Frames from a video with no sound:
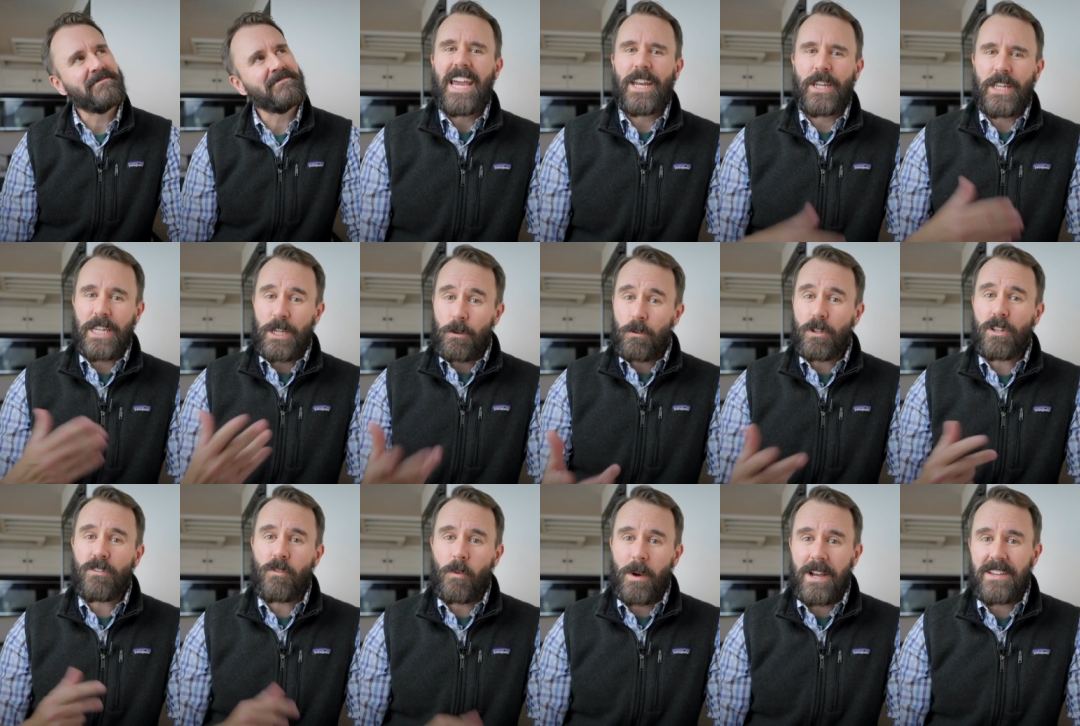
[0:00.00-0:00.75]
And he
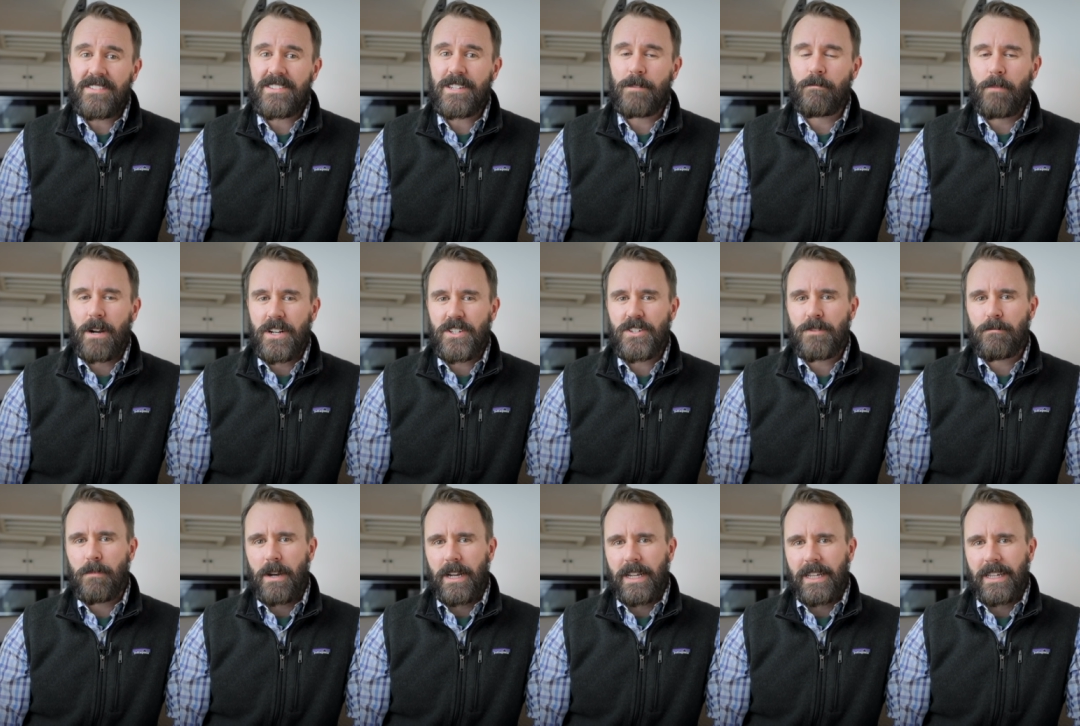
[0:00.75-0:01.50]
will have wasted a bunch
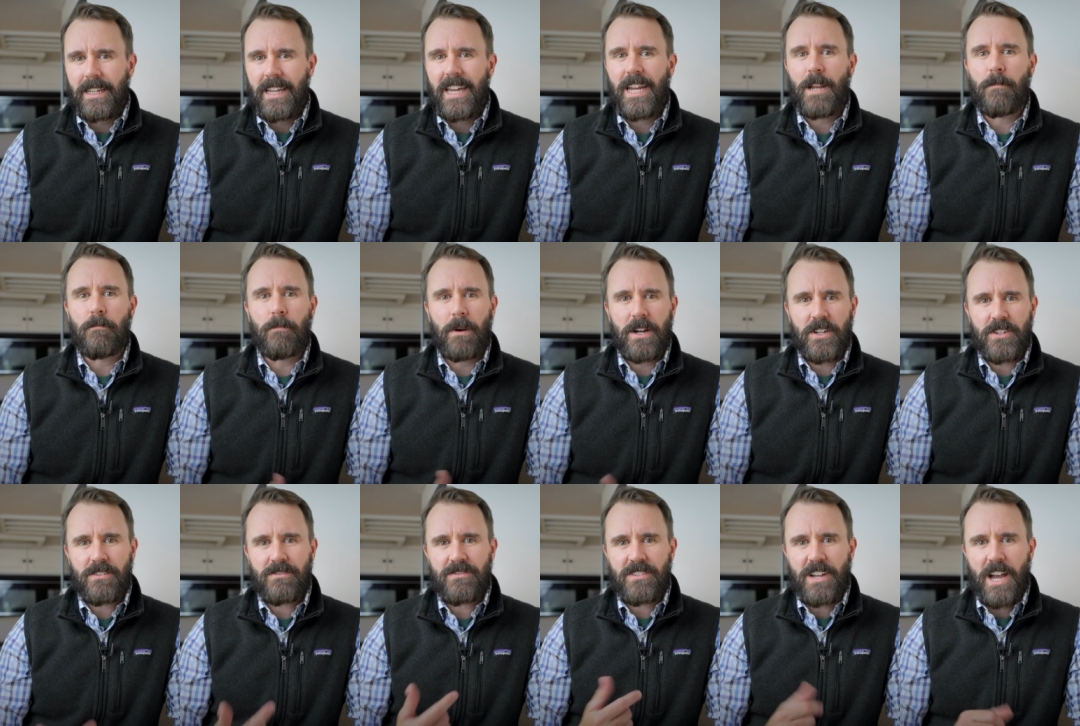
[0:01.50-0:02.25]
of money and a
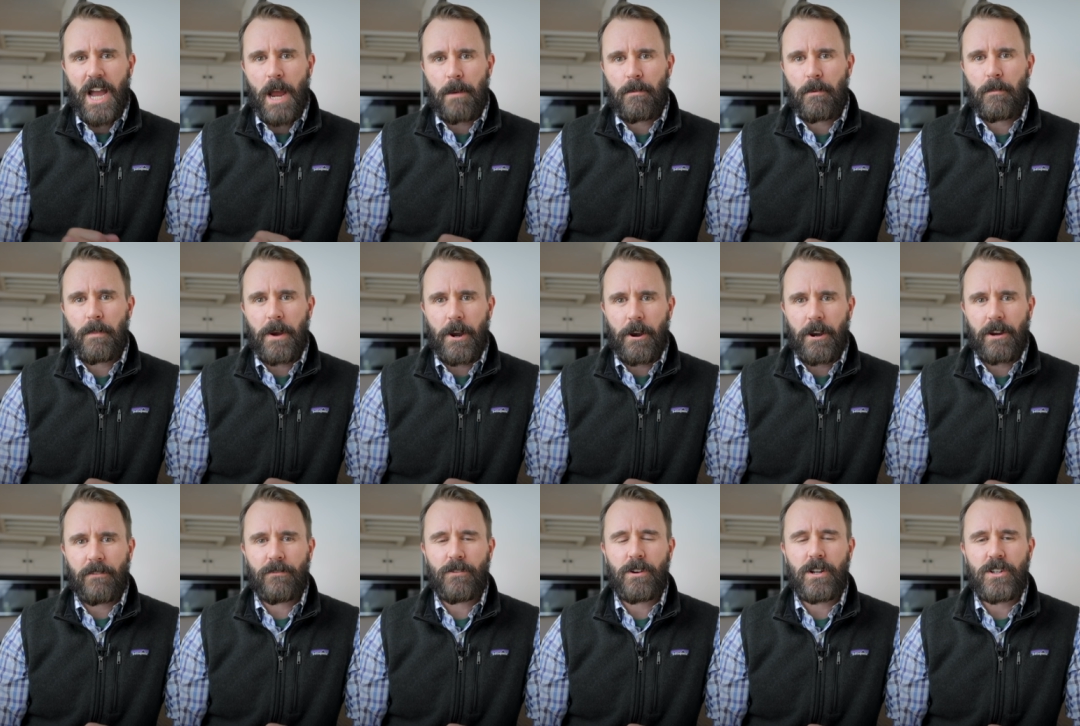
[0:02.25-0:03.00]
bunch of time
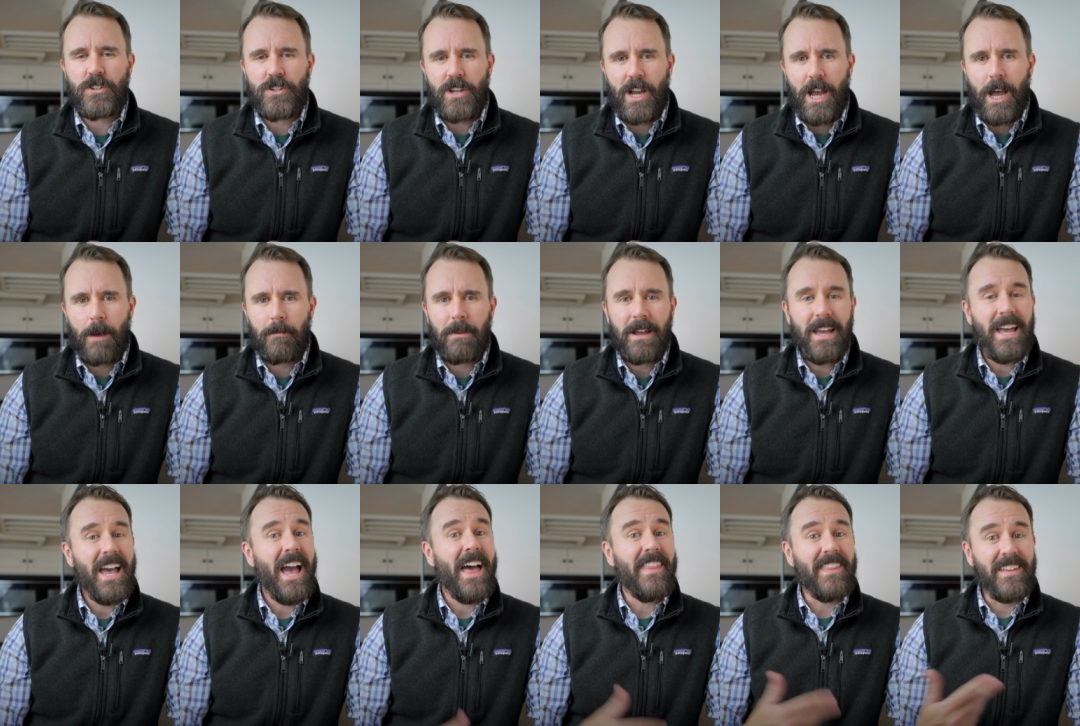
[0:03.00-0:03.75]
preparing for a job
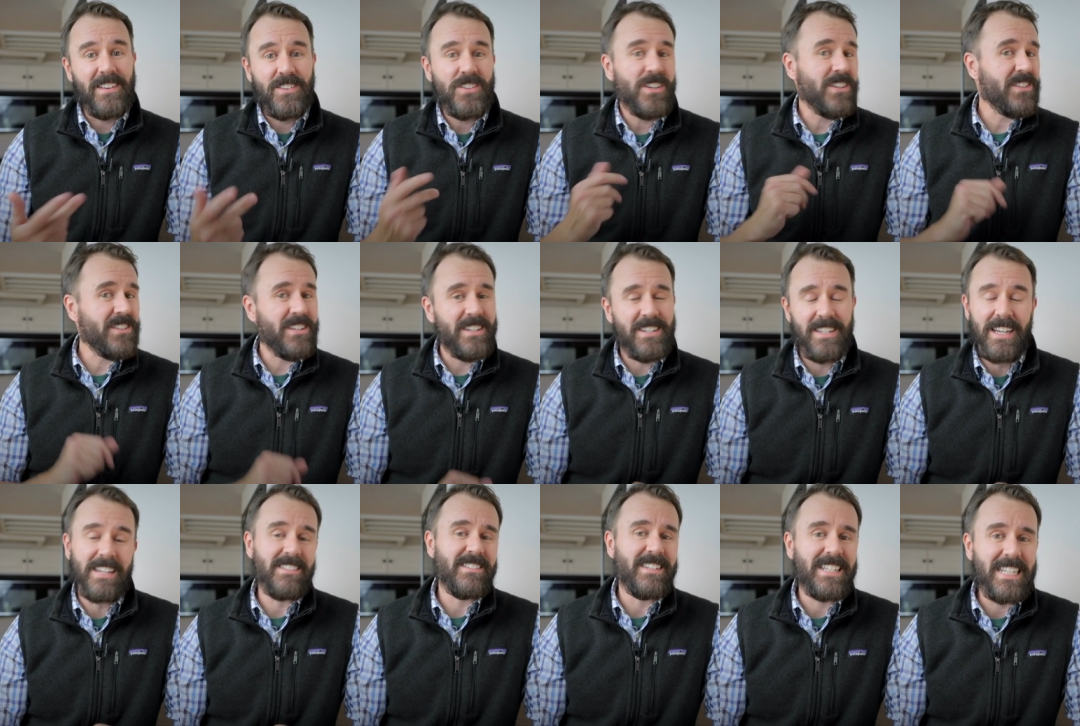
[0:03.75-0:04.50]
that just
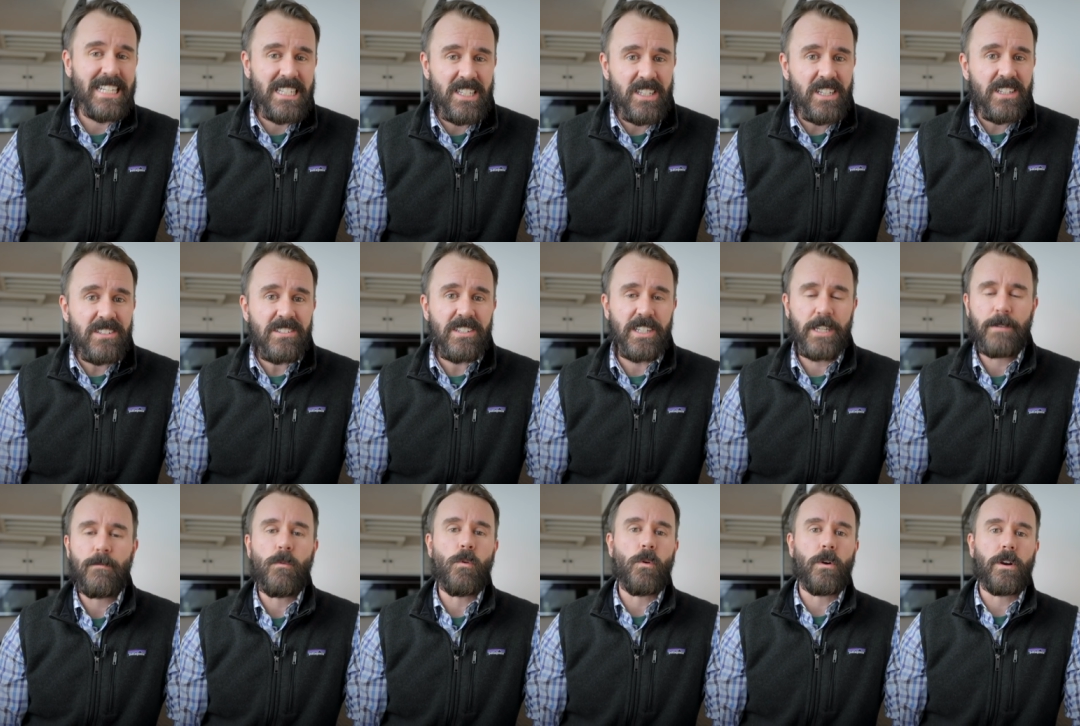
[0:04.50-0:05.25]
doesn't exist
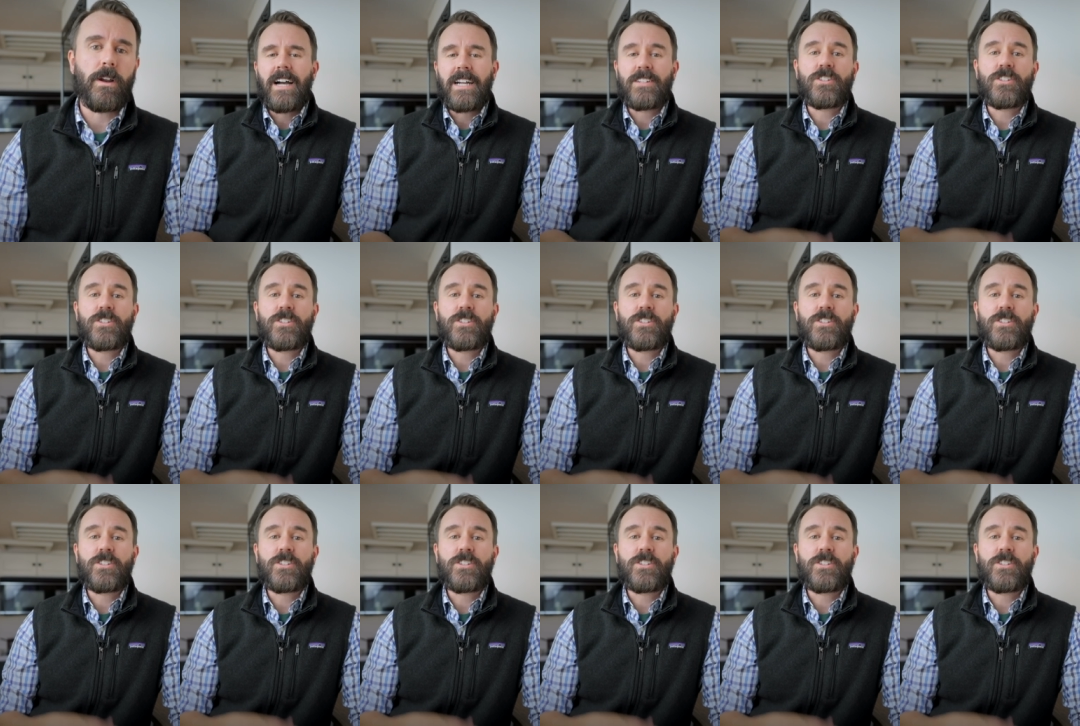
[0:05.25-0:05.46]
anymore.